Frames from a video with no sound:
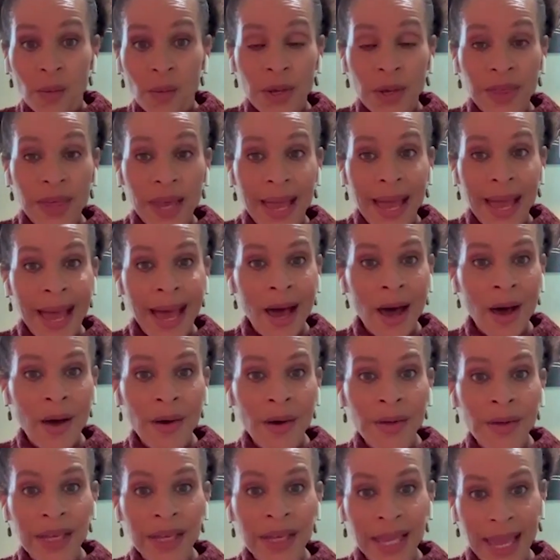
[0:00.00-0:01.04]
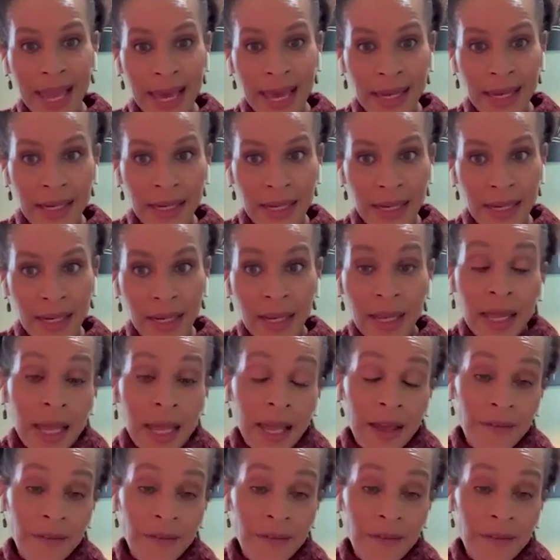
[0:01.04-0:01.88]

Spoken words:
with how the candidate,